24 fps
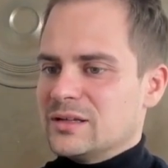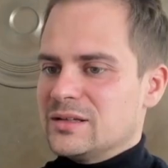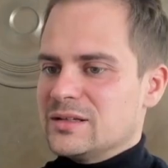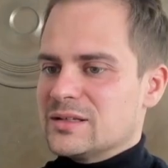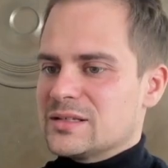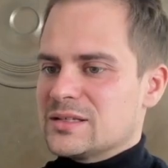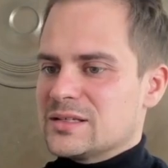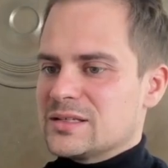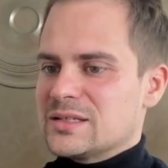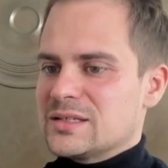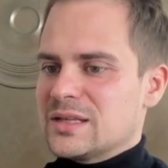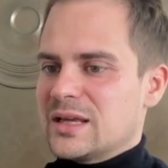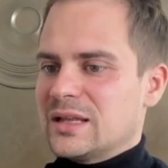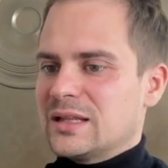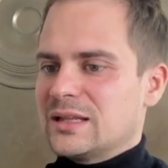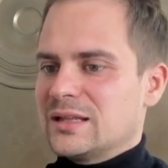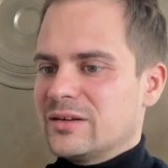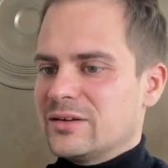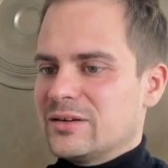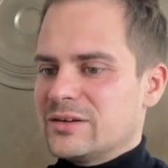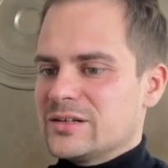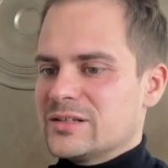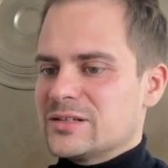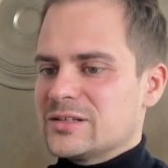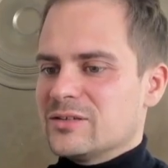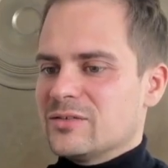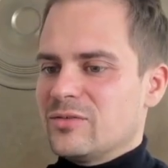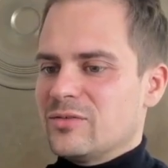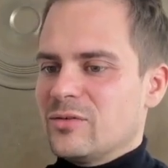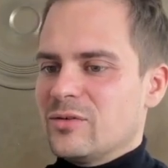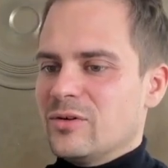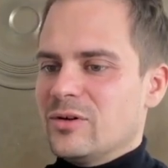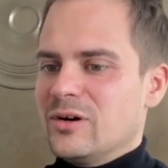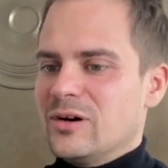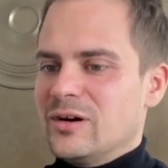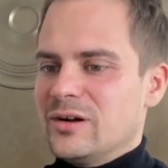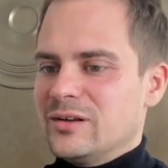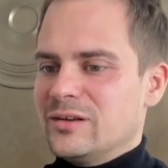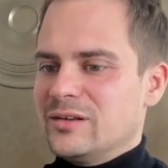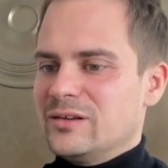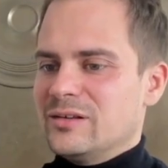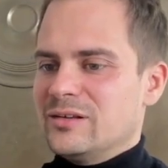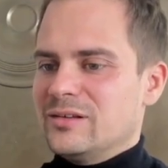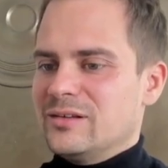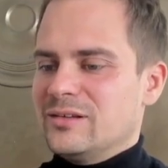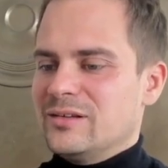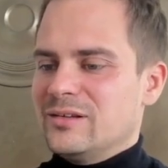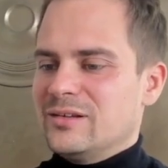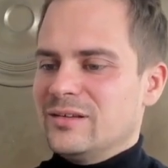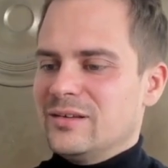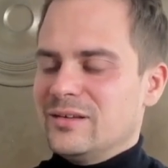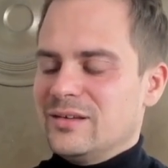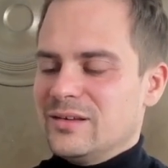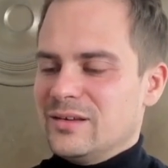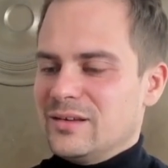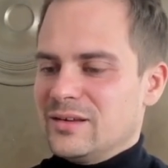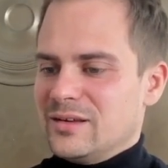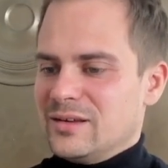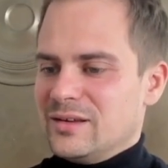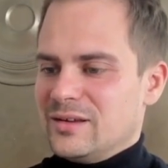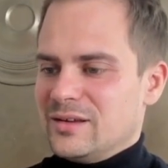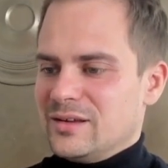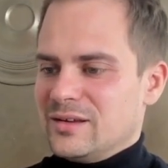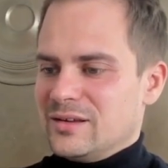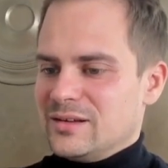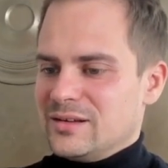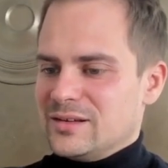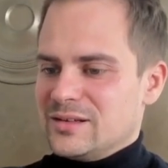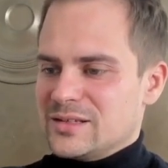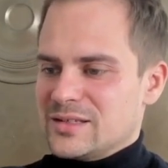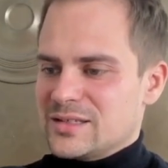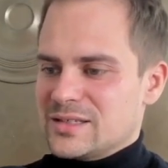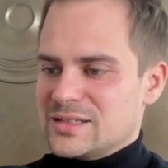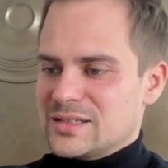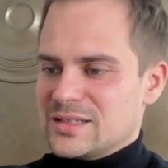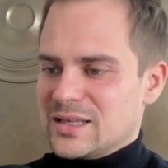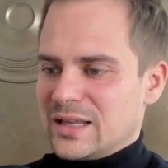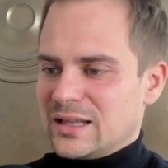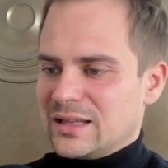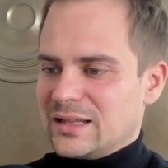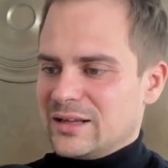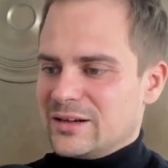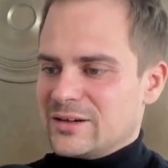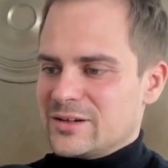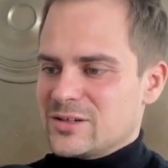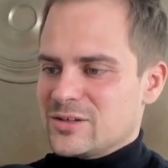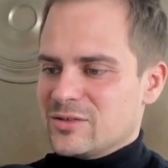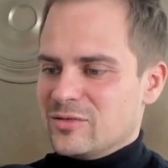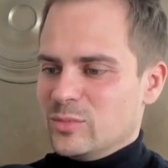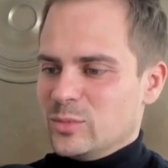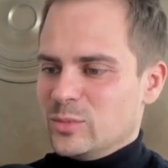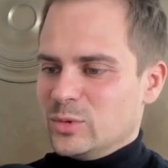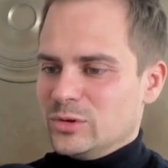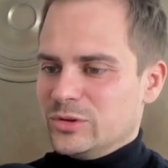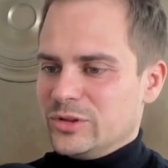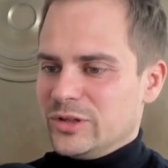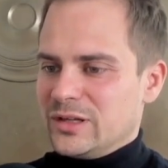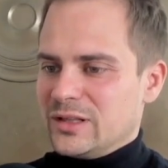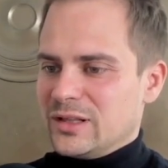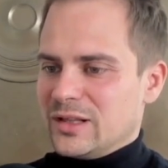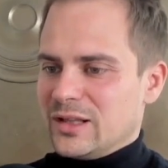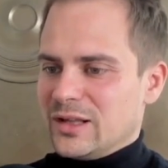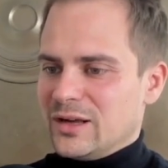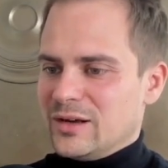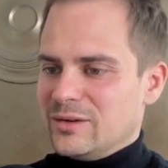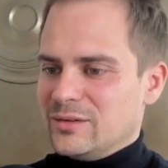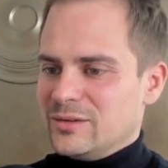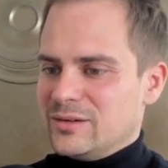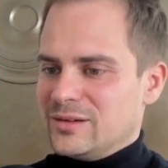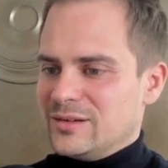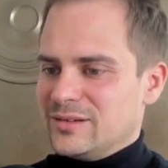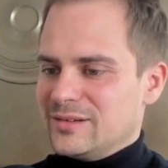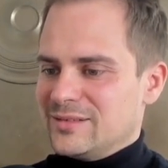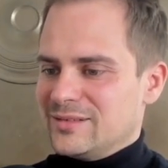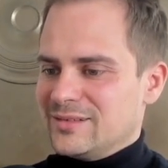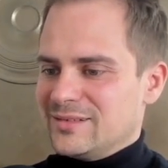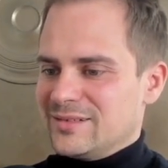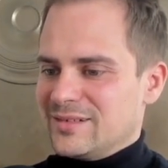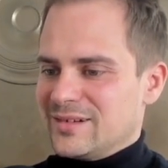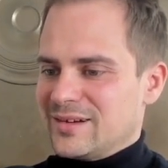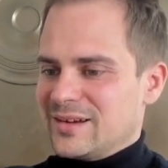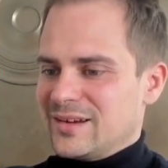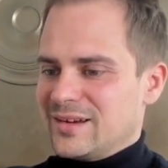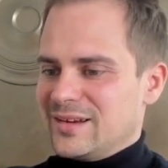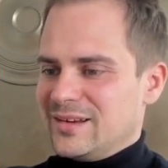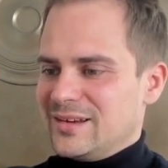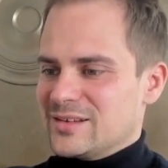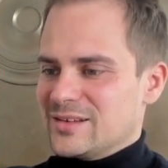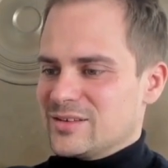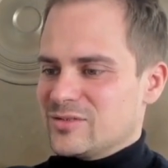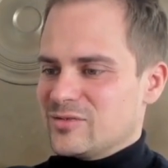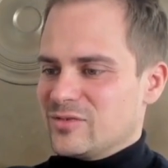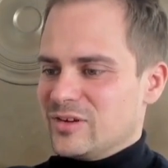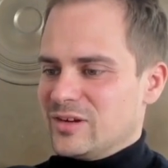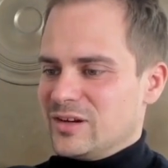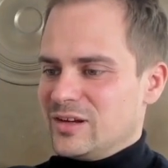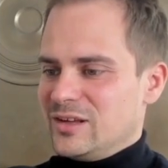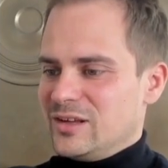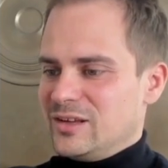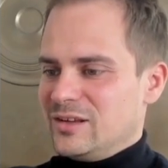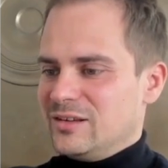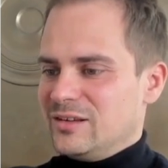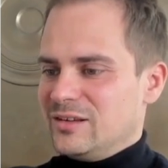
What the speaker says: The settlers of what? The settlers of multi-cloud. Okay, that's funny.